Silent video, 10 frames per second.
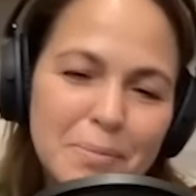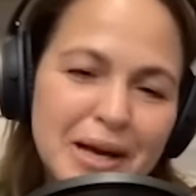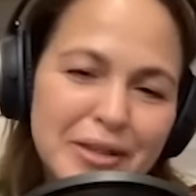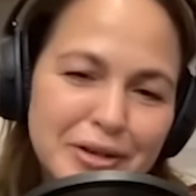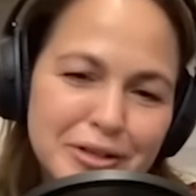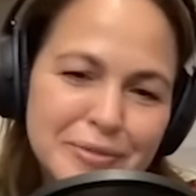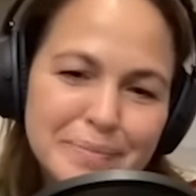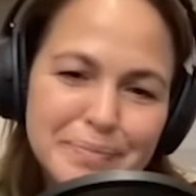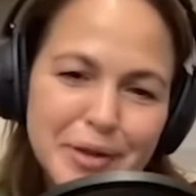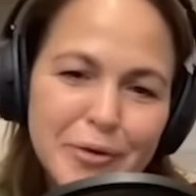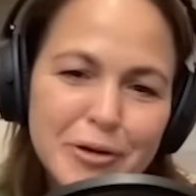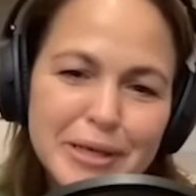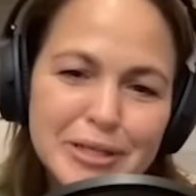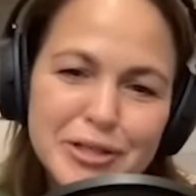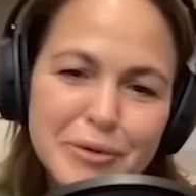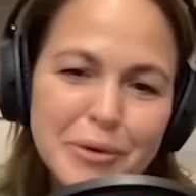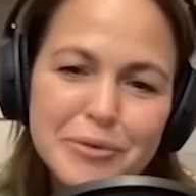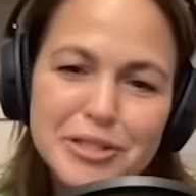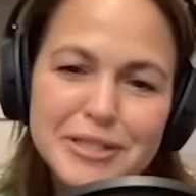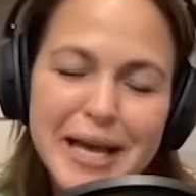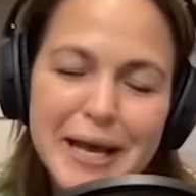on motherhood, who would it be to, and what would you